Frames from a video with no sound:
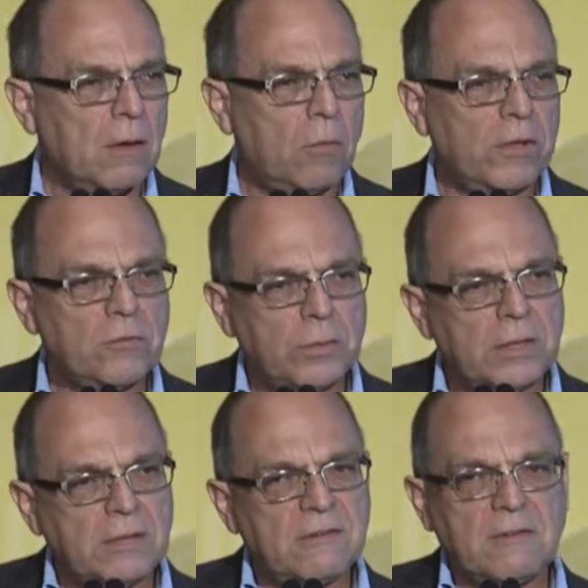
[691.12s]
Once we
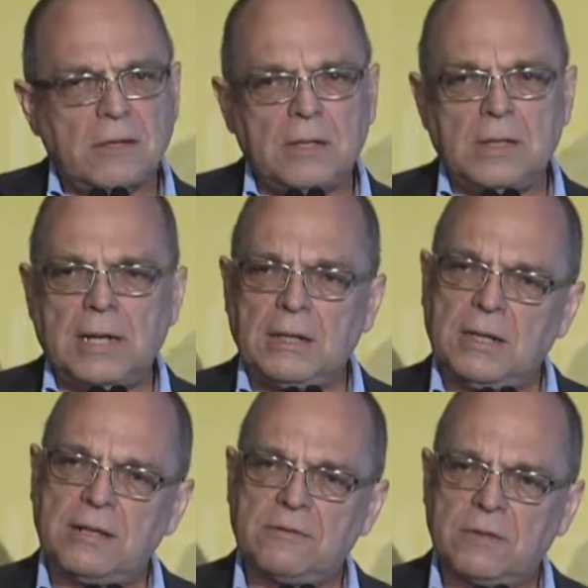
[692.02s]
did the study and
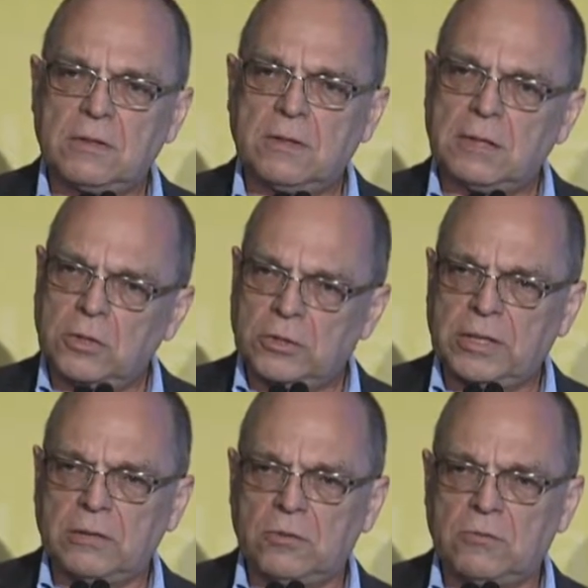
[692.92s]
analyzed it and
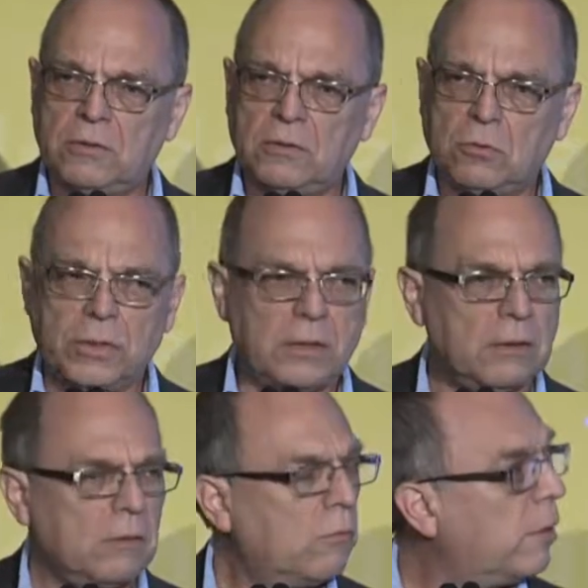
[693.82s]
looked at using the
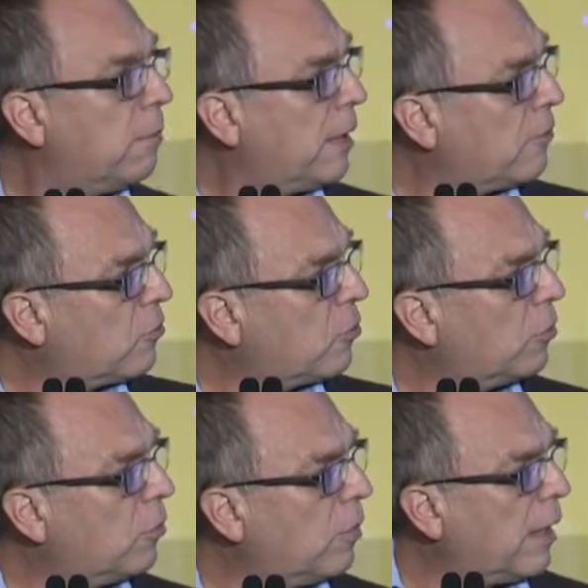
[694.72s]
twin, we managed
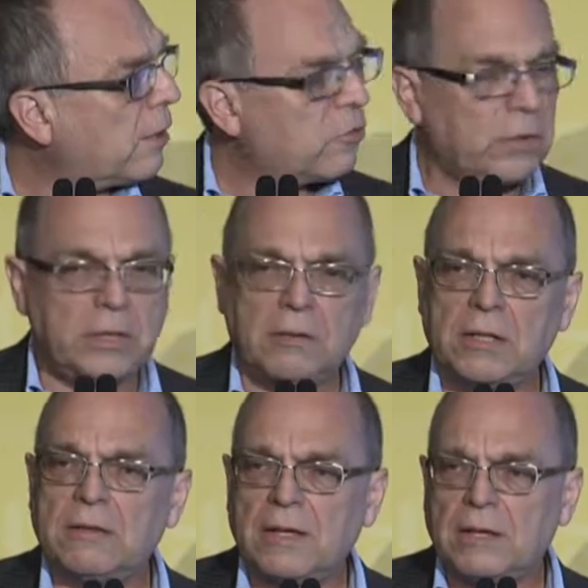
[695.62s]
to actually
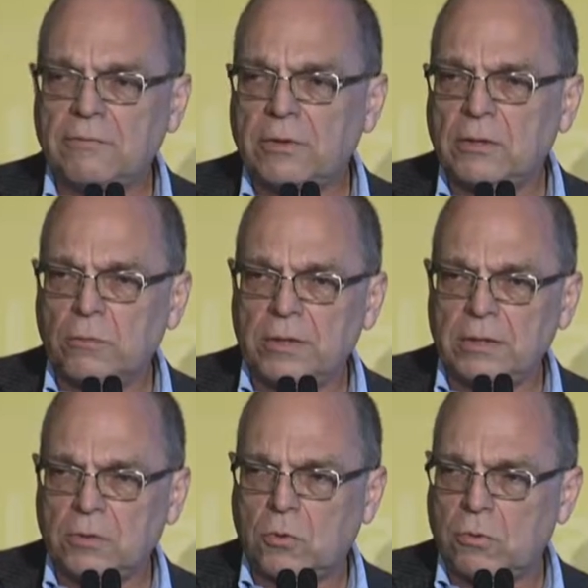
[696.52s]
contain everything
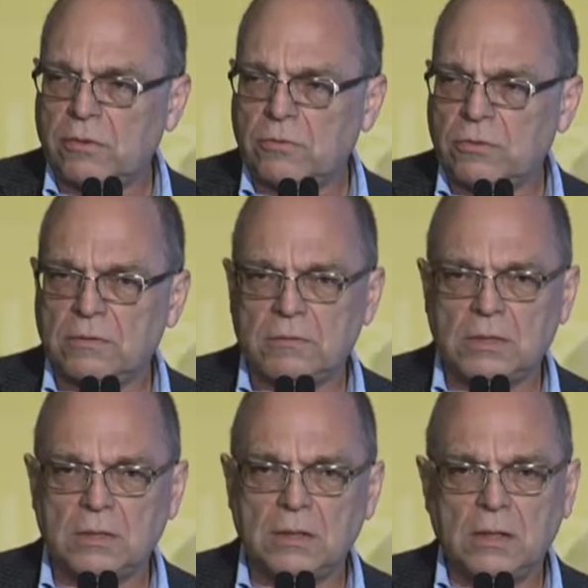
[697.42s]
within the core, as you can
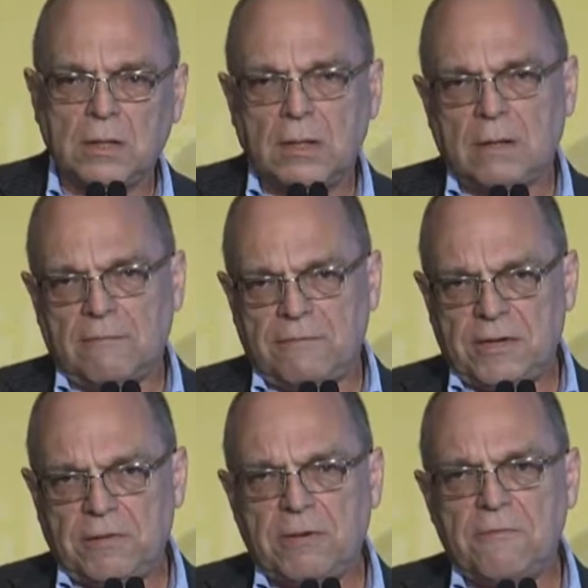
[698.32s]
see. A
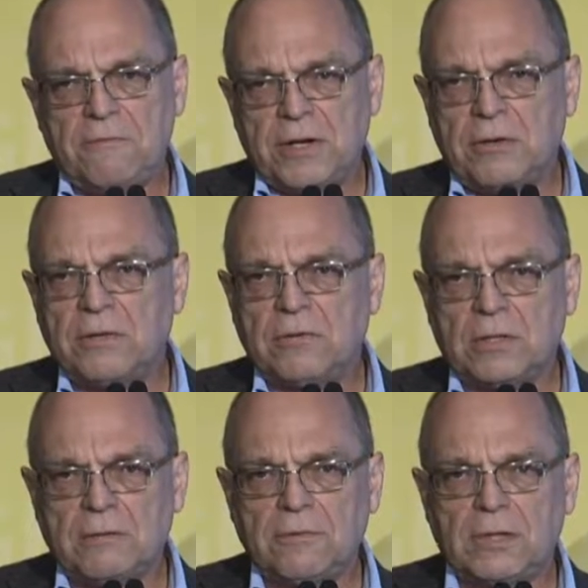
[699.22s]
very, very
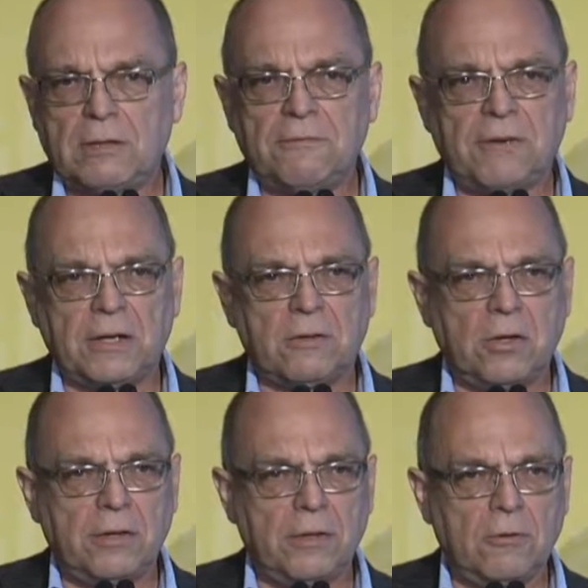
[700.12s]
significant effect
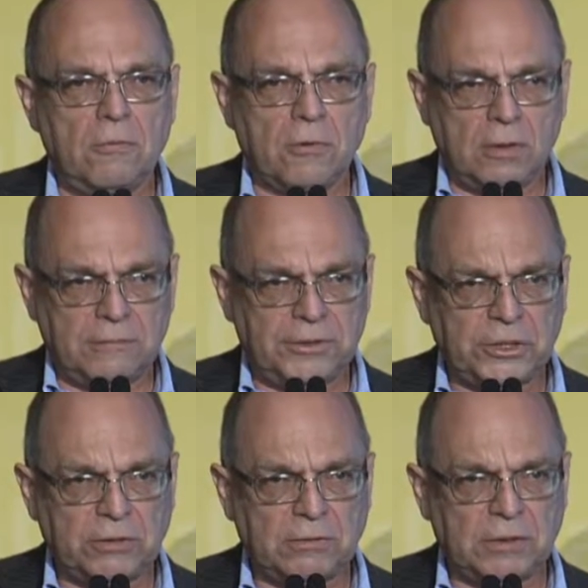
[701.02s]
on the overall
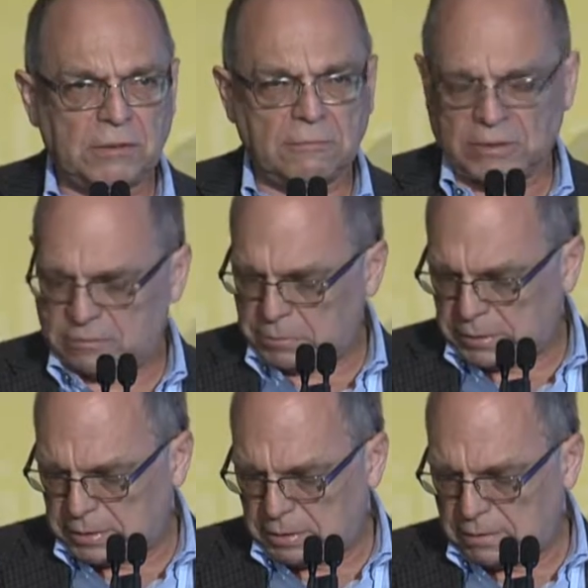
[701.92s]
efficiency and
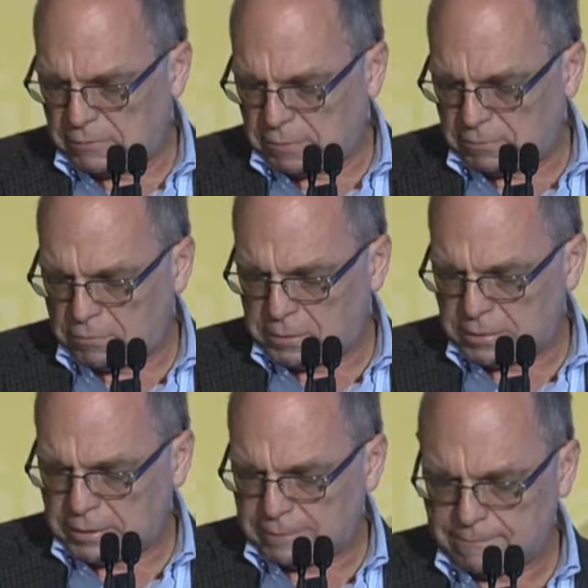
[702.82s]
flexibility of the building.